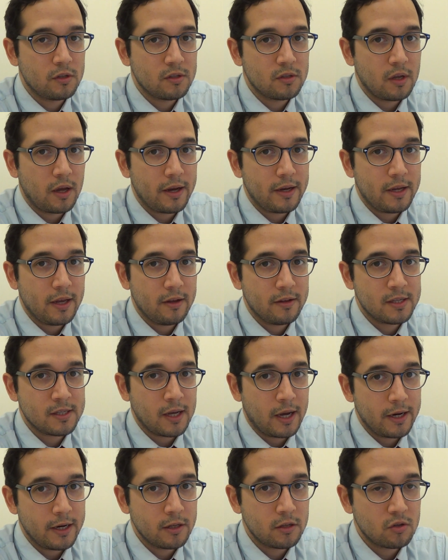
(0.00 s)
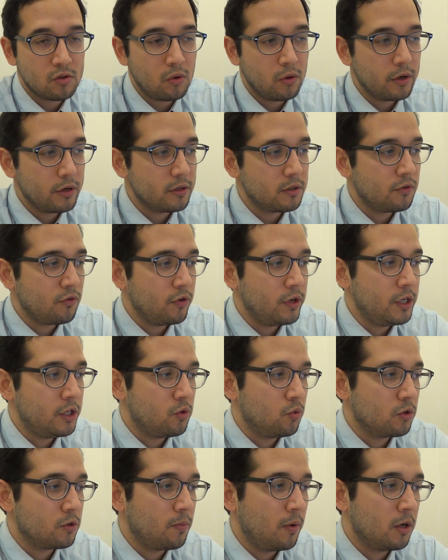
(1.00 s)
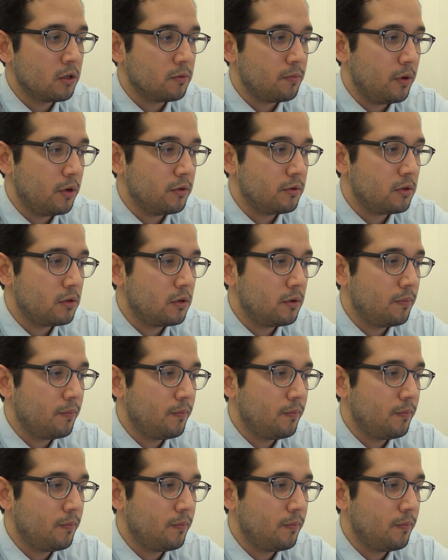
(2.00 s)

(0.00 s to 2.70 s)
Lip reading: cited source for each response post.